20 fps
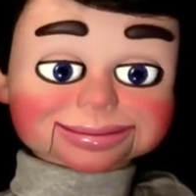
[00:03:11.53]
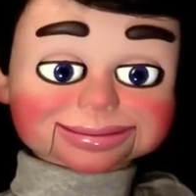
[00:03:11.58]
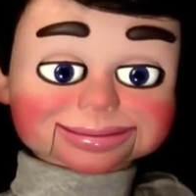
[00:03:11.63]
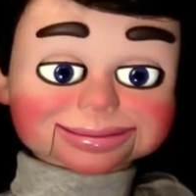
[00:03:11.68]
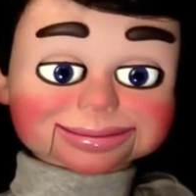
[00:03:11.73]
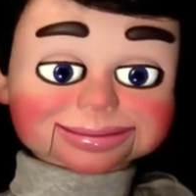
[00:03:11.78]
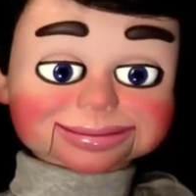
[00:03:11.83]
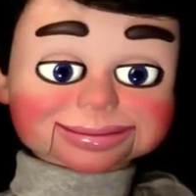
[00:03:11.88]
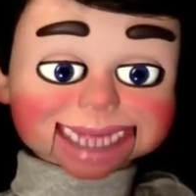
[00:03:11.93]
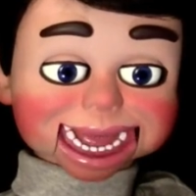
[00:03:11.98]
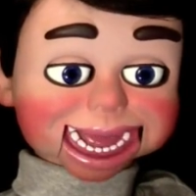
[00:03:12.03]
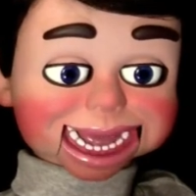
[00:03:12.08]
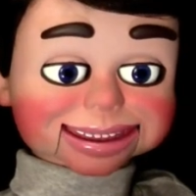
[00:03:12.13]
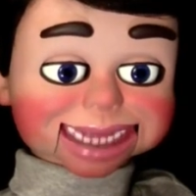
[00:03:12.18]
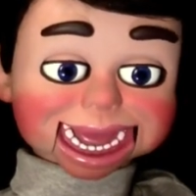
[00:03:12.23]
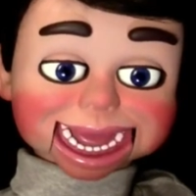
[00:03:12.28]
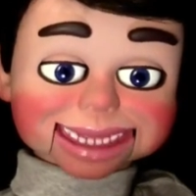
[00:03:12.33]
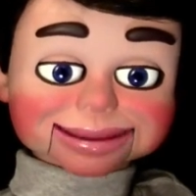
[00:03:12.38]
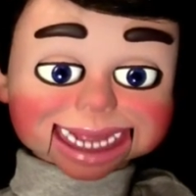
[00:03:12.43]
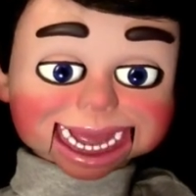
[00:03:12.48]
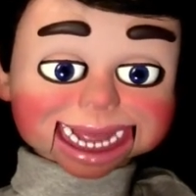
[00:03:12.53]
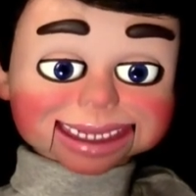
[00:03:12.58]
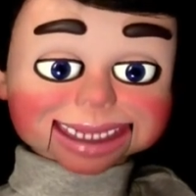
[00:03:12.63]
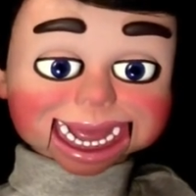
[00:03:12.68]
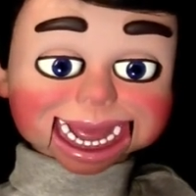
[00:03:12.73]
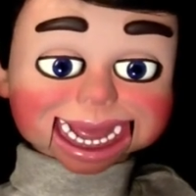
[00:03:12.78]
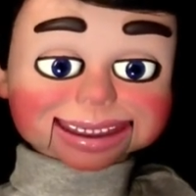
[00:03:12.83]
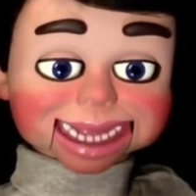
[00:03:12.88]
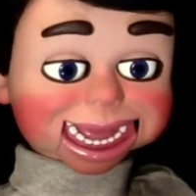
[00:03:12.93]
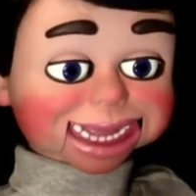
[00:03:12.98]
Now it says choose a
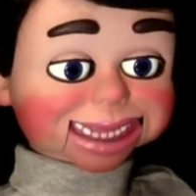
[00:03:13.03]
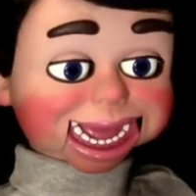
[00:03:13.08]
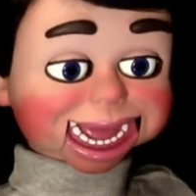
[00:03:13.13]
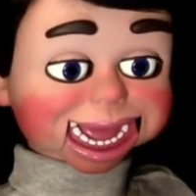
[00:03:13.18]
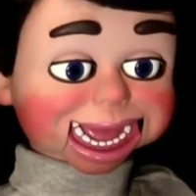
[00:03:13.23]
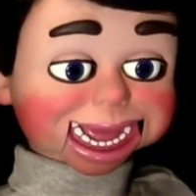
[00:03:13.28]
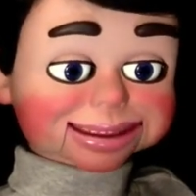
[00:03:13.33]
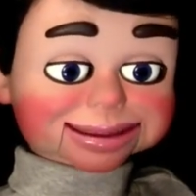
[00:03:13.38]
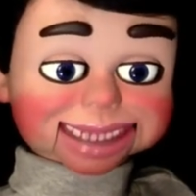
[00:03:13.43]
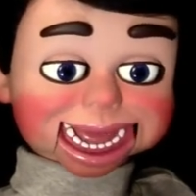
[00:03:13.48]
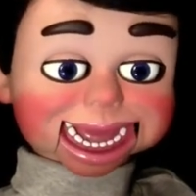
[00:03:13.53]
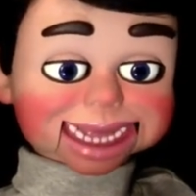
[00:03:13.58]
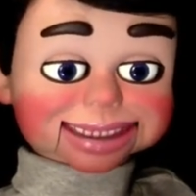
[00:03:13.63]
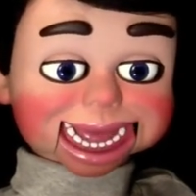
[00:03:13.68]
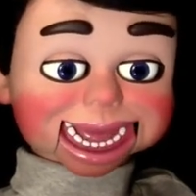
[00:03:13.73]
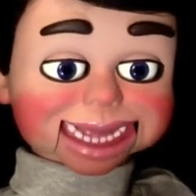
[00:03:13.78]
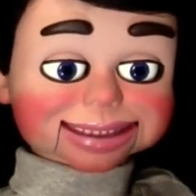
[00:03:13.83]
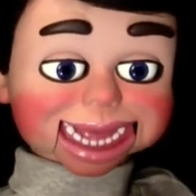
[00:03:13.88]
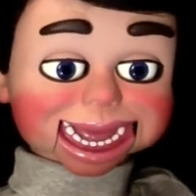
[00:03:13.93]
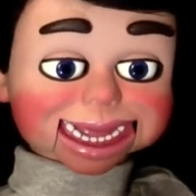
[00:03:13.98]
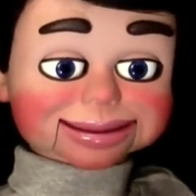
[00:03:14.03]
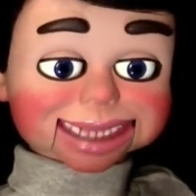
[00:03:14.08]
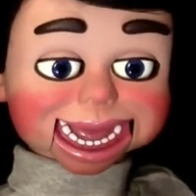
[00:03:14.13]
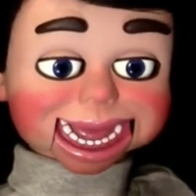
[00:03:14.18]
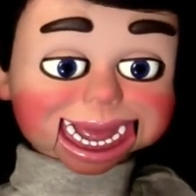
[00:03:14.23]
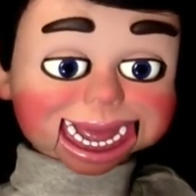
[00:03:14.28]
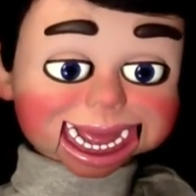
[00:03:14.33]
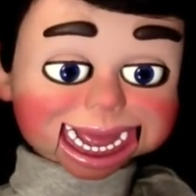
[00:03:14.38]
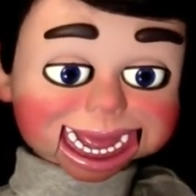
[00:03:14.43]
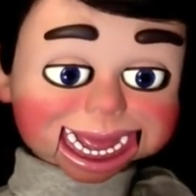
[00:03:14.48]
displacement map. What the heck is
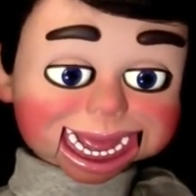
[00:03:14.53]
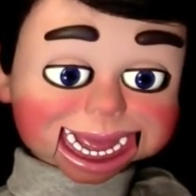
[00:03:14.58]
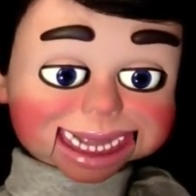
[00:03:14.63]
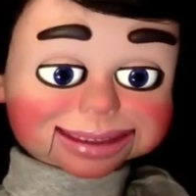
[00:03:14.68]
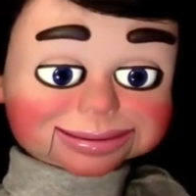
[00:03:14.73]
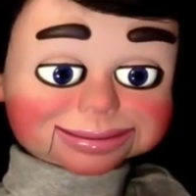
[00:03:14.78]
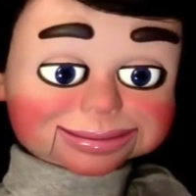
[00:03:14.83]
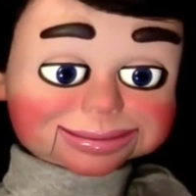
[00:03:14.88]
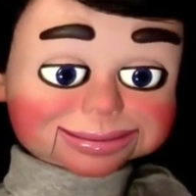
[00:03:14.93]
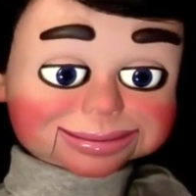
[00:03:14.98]
that?